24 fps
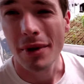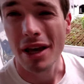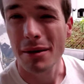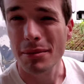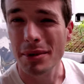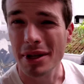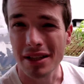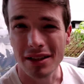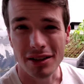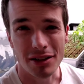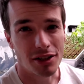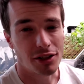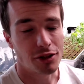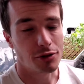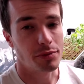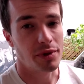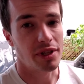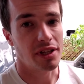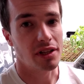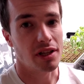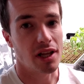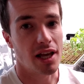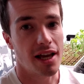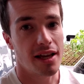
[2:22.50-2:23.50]
maybe a little
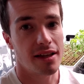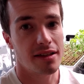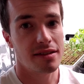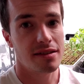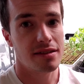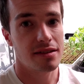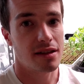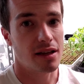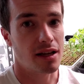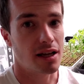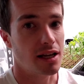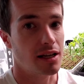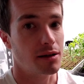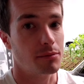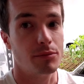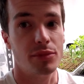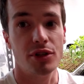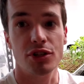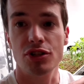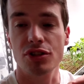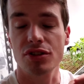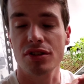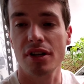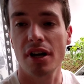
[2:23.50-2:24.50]
bit less,
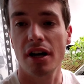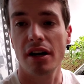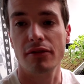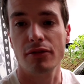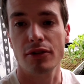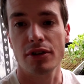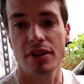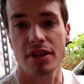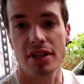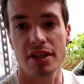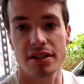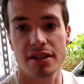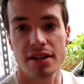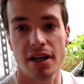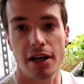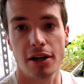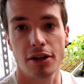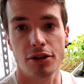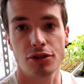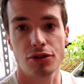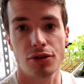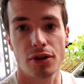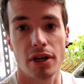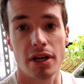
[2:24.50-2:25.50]
but just covering the
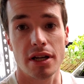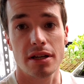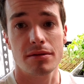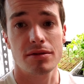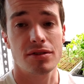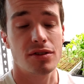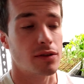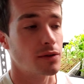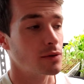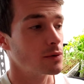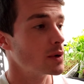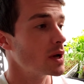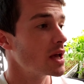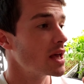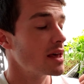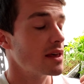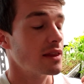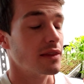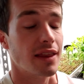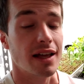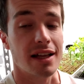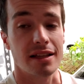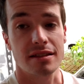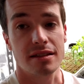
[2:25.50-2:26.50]
entire tray. So
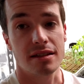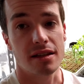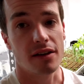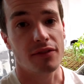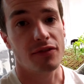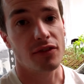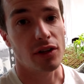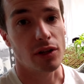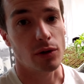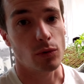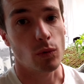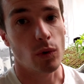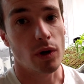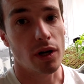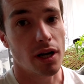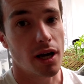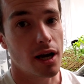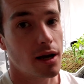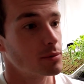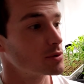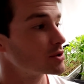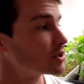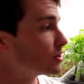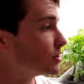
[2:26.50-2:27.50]
that's definitely one
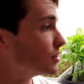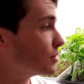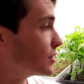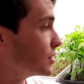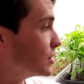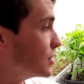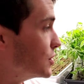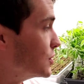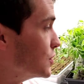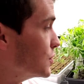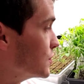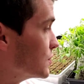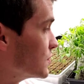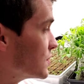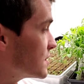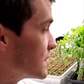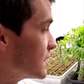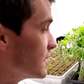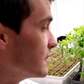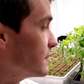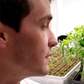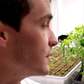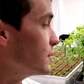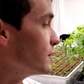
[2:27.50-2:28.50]
option you can
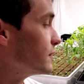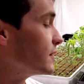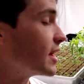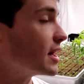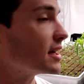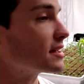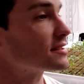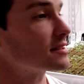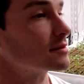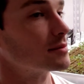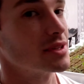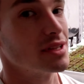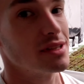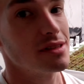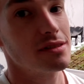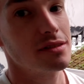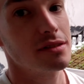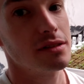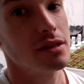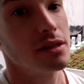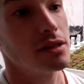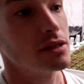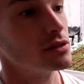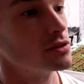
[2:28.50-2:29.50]
use if you've got something
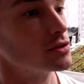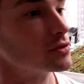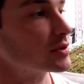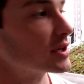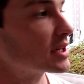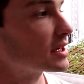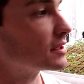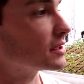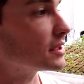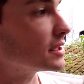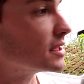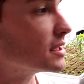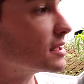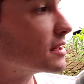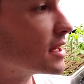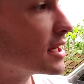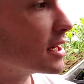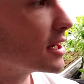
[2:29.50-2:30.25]
sitting directly in